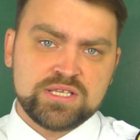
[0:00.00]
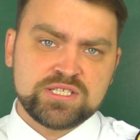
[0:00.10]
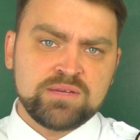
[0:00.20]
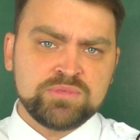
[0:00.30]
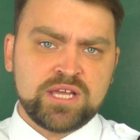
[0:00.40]

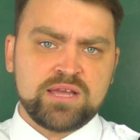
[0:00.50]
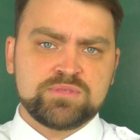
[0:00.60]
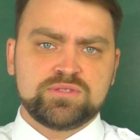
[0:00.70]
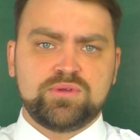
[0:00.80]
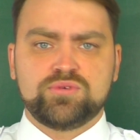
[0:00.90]

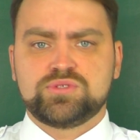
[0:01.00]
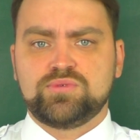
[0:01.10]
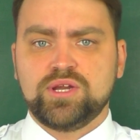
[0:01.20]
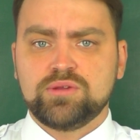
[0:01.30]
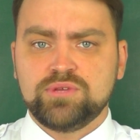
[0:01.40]
Sometimes those
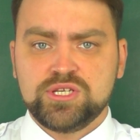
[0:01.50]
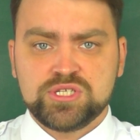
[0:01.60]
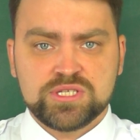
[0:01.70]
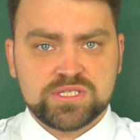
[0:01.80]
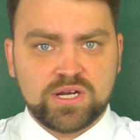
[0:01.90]

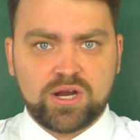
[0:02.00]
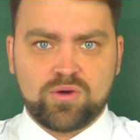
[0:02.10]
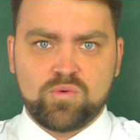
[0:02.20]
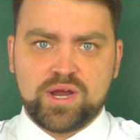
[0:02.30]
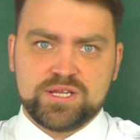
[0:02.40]
regulations are
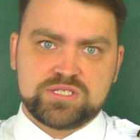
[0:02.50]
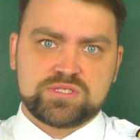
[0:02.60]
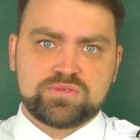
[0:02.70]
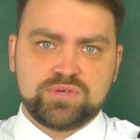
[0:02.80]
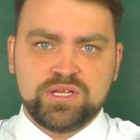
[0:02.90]
quite
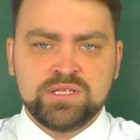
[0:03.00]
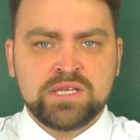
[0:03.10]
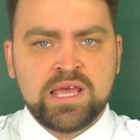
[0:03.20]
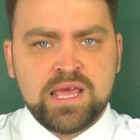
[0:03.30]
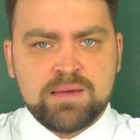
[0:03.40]
strict,